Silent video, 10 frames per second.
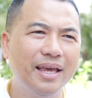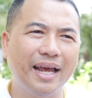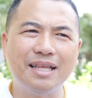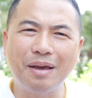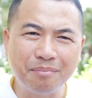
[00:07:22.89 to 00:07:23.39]

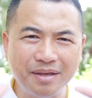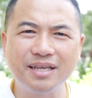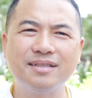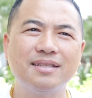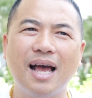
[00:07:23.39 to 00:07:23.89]
and he made
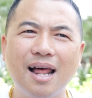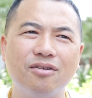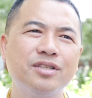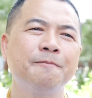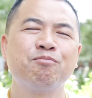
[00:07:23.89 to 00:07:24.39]
millions of
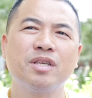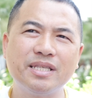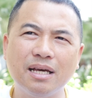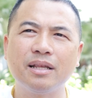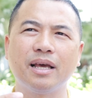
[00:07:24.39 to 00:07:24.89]
dollars
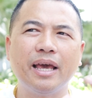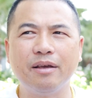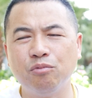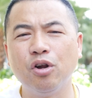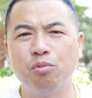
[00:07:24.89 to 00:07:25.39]
selling
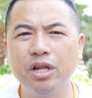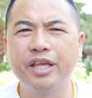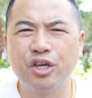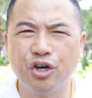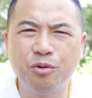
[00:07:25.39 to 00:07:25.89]
a
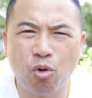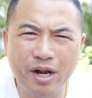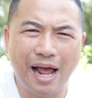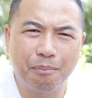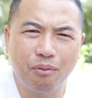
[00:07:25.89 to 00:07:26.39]
really good
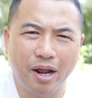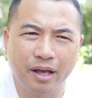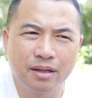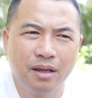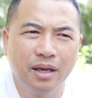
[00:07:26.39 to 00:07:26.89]
workout product,